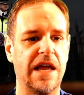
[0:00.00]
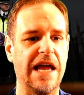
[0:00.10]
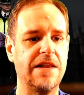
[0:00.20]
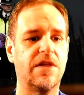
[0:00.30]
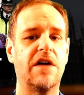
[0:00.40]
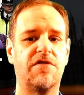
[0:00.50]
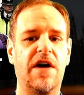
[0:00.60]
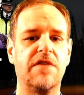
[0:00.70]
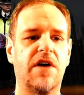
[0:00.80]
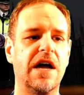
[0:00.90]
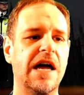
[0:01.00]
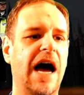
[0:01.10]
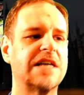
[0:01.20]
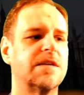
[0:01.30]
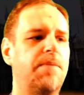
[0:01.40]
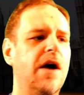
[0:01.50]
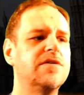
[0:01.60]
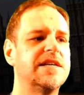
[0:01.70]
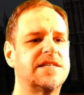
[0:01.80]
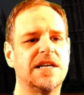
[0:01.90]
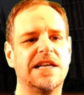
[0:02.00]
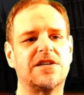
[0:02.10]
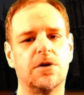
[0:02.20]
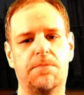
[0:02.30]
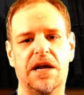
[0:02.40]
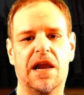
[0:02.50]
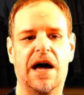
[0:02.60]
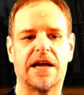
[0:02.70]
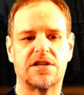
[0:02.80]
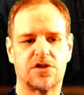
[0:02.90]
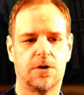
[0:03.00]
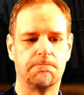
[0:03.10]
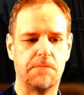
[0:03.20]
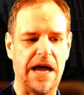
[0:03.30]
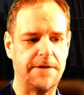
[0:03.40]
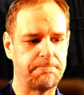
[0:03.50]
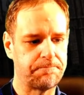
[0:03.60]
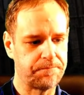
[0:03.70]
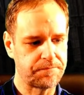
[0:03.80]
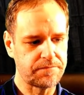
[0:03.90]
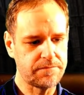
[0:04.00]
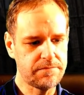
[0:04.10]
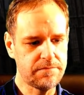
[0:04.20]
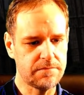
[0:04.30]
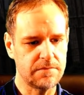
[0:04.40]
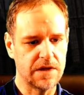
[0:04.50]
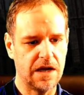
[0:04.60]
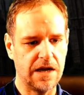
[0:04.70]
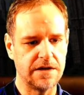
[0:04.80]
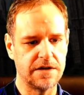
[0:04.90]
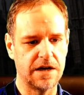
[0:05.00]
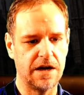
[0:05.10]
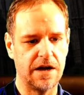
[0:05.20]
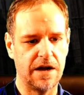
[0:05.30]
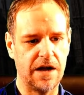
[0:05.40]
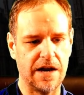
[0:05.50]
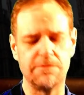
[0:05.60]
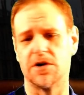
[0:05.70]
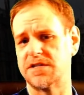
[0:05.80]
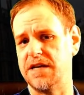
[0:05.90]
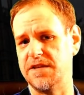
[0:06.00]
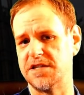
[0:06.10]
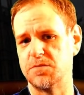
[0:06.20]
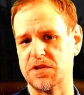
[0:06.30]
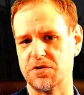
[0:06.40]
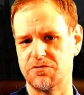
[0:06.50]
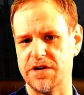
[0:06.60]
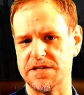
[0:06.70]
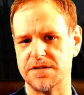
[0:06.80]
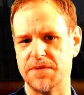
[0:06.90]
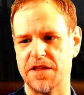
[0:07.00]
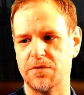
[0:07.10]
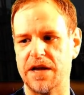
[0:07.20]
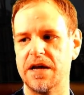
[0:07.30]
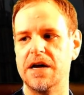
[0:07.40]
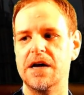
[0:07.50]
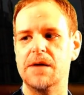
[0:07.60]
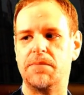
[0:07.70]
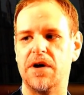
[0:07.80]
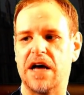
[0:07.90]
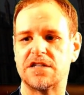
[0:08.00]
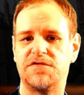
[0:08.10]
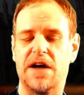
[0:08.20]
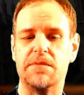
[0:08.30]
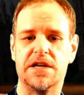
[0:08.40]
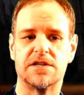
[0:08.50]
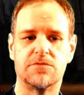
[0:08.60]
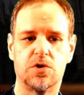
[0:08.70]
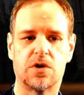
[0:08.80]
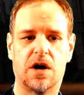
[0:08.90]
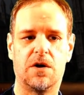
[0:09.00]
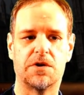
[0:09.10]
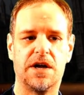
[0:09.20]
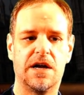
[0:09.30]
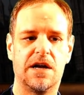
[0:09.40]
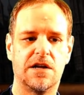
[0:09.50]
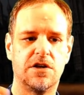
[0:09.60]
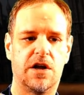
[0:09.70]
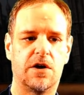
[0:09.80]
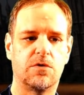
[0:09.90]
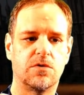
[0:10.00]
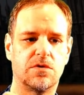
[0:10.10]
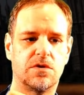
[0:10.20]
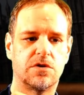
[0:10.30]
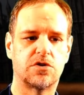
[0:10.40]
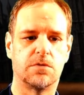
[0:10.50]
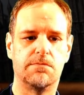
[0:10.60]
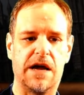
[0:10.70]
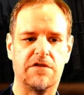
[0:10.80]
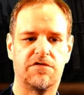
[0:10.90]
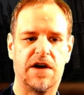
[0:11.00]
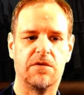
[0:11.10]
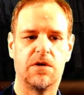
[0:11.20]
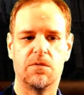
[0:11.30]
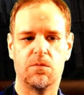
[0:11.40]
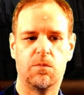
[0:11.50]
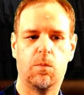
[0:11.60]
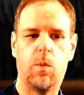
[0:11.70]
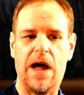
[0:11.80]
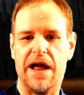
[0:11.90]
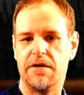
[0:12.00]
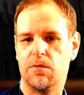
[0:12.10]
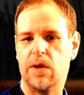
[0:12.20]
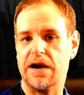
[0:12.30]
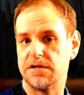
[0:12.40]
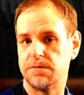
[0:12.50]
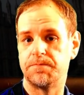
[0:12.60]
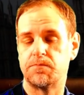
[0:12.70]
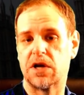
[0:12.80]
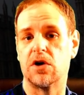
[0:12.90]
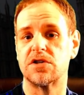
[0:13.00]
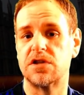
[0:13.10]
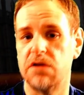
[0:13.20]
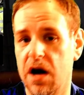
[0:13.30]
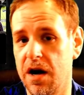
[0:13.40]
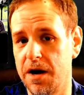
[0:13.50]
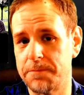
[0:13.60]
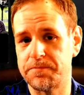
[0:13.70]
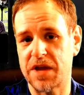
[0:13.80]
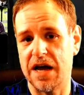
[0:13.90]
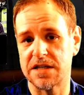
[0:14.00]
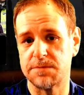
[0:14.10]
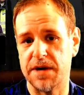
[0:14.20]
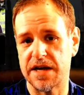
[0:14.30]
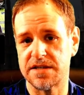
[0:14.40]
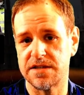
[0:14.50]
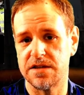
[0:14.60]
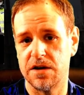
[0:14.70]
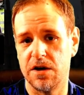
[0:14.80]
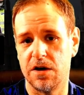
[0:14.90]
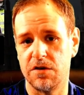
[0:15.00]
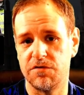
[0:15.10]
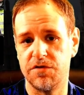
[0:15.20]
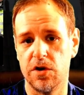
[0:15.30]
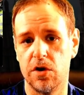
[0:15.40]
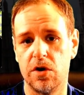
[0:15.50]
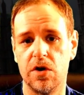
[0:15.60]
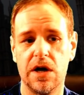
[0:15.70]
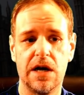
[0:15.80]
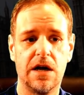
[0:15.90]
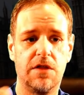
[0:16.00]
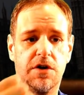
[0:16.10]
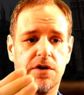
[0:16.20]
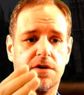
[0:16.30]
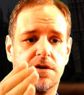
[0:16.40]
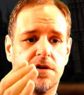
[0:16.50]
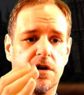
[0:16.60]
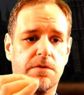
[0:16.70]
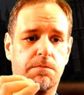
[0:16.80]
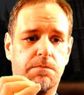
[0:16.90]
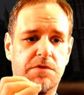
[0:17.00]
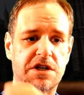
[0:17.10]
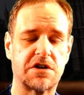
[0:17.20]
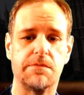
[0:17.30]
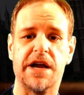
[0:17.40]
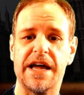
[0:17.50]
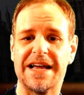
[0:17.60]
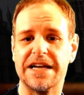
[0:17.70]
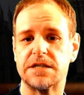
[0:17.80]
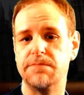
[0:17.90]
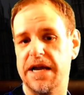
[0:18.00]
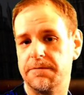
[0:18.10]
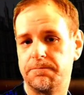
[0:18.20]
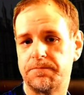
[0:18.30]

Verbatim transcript: in their favour. I suppose it's a little bit like some men, and uh, and I'm not saying this is with good reason, by the way, but as feminism took hold, you know, some men felt well, where where because there are aspects of the law that that discriminate against men